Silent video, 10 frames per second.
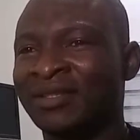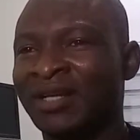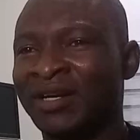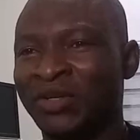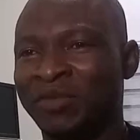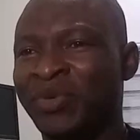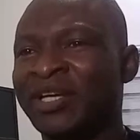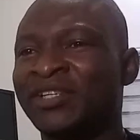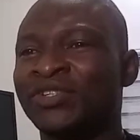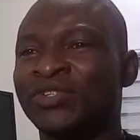Now, it
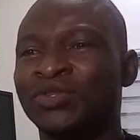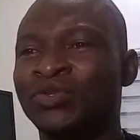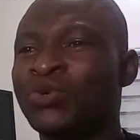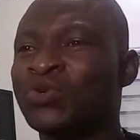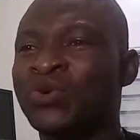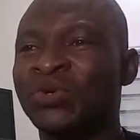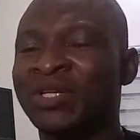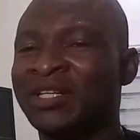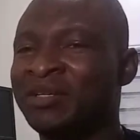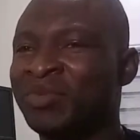plays no role
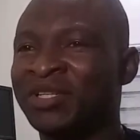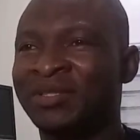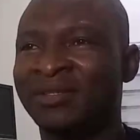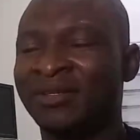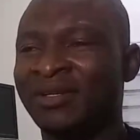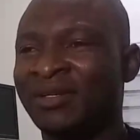in image